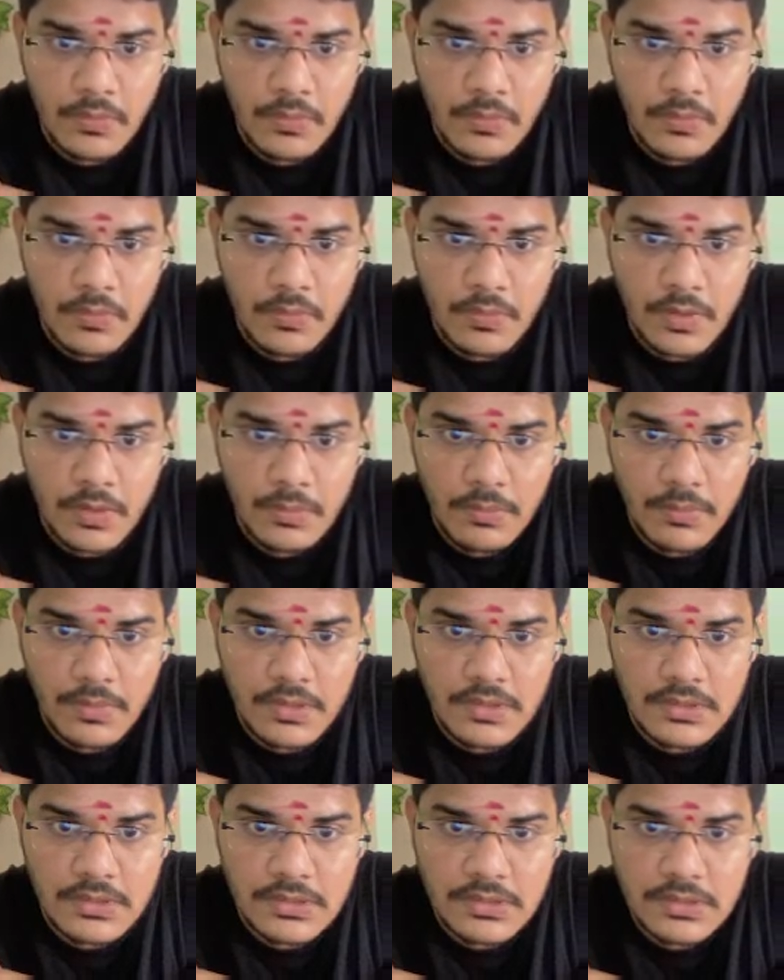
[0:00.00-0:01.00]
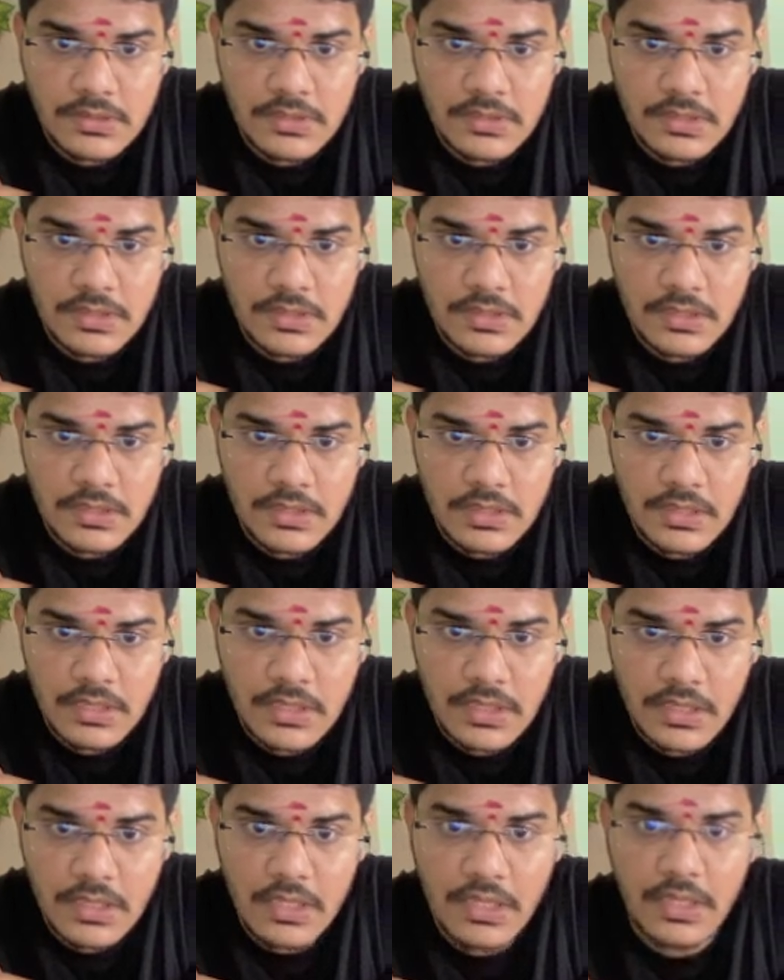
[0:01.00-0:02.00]
1 plus
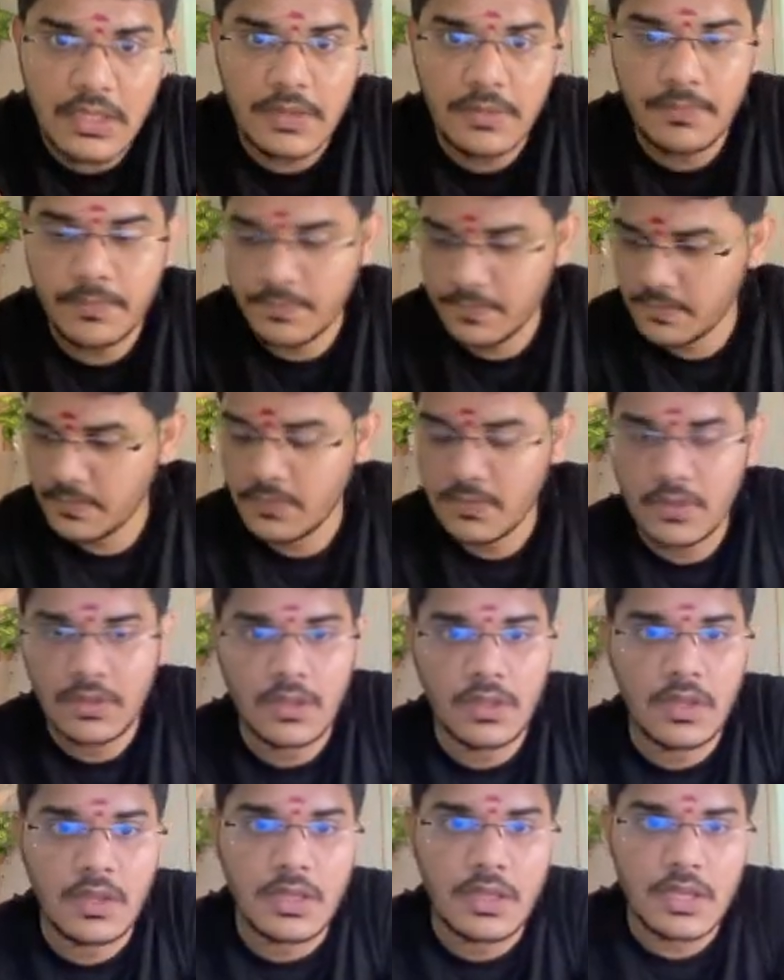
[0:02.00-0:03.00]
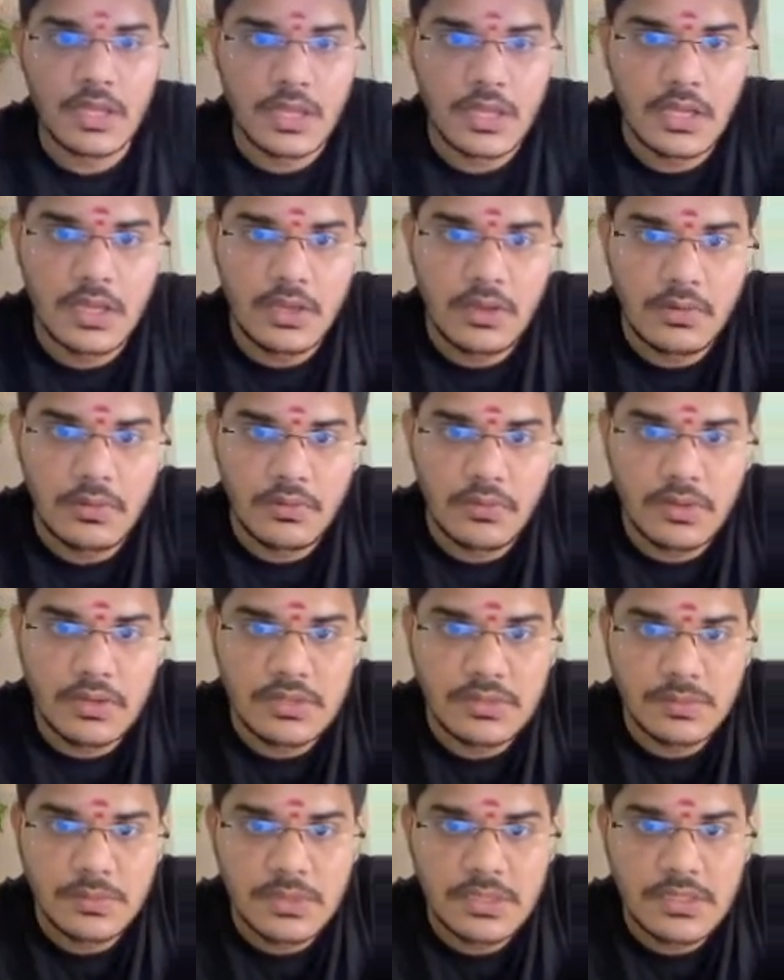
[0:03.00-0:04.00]
E into
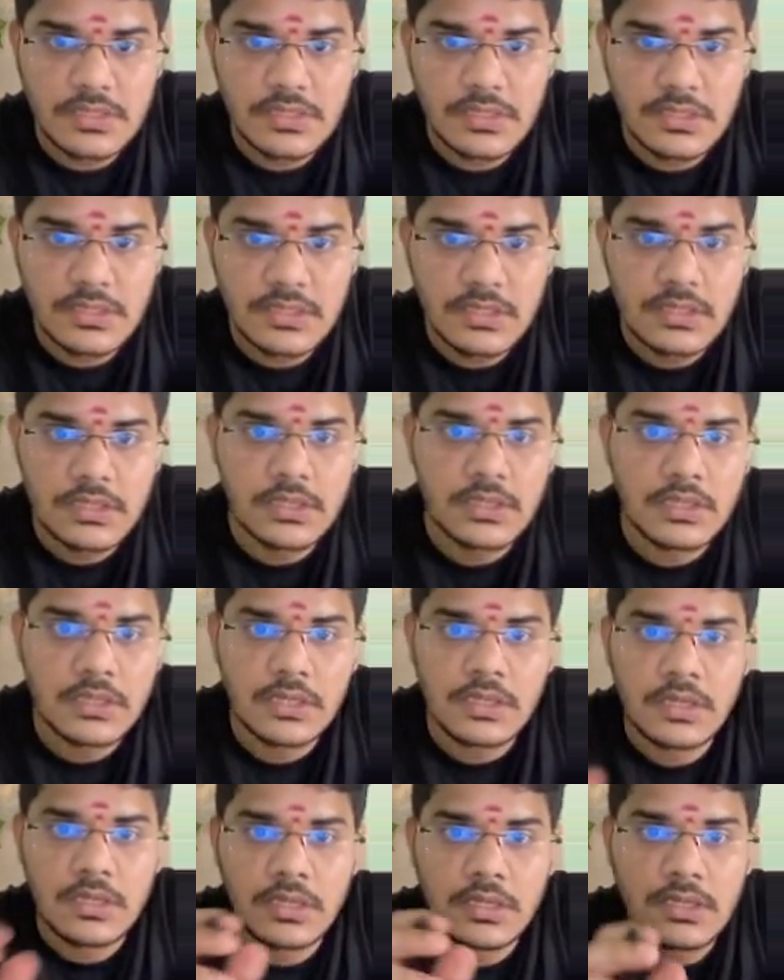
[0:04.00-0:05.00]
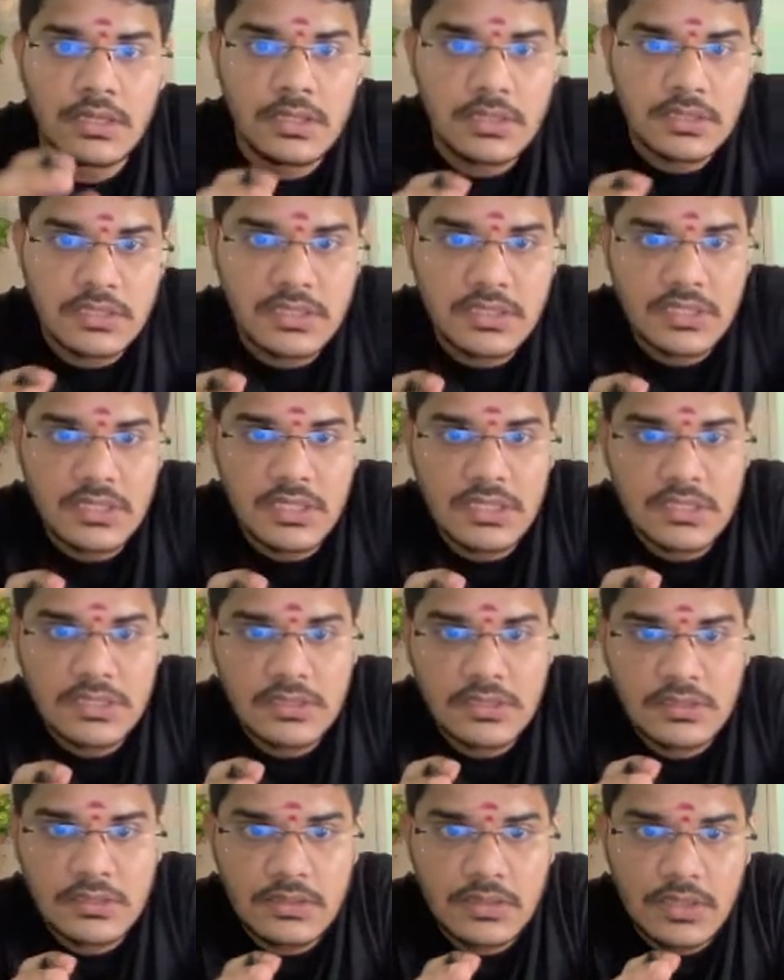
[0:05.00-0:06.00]
S plus
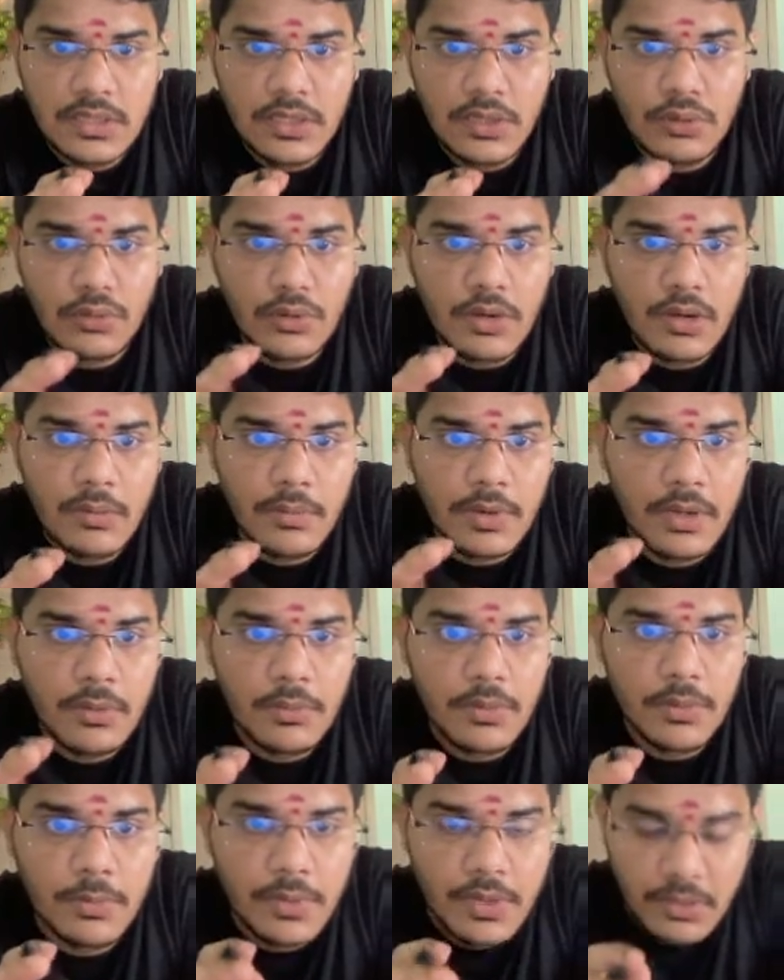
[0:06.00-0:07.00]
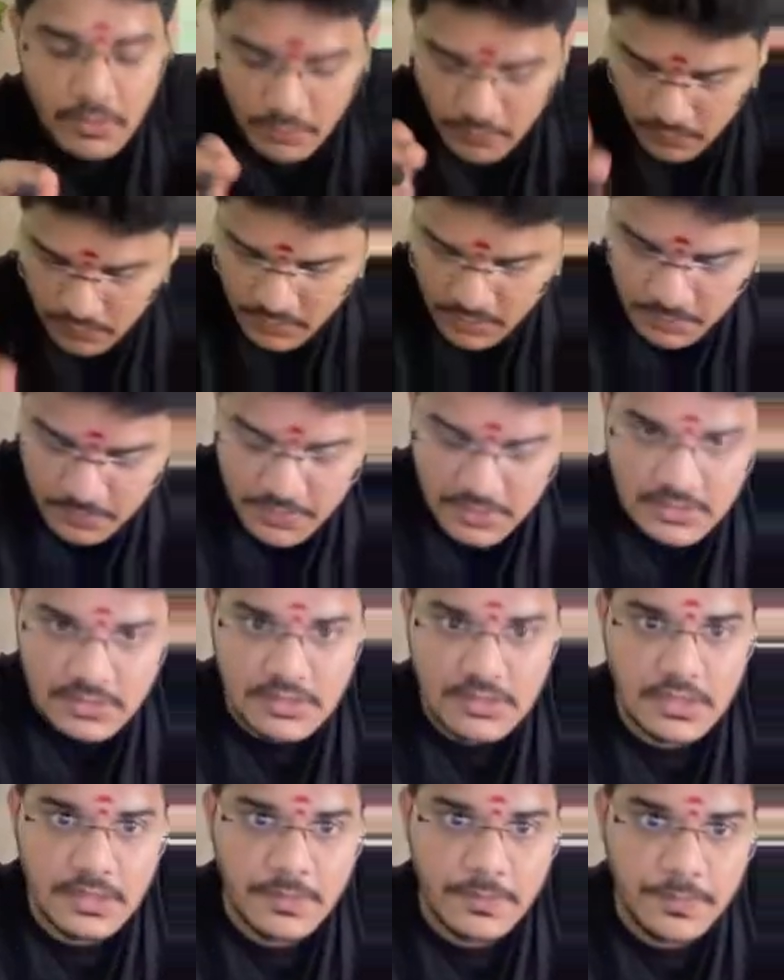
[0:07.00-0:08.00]
GS into gamma W by 1
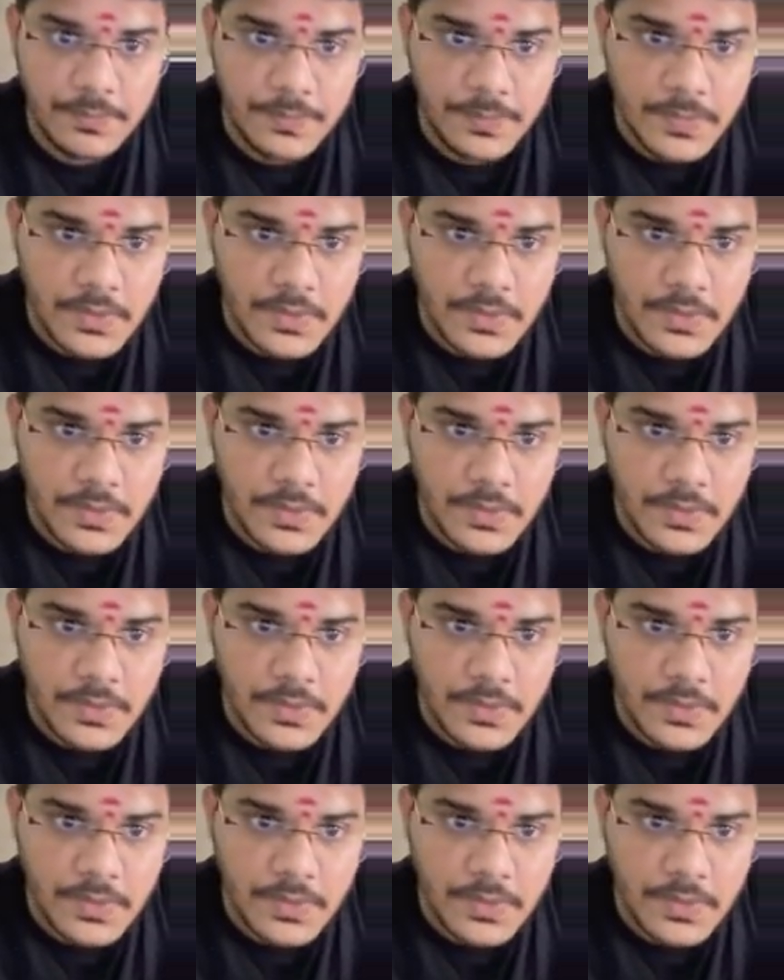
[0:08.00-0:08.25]
plus E.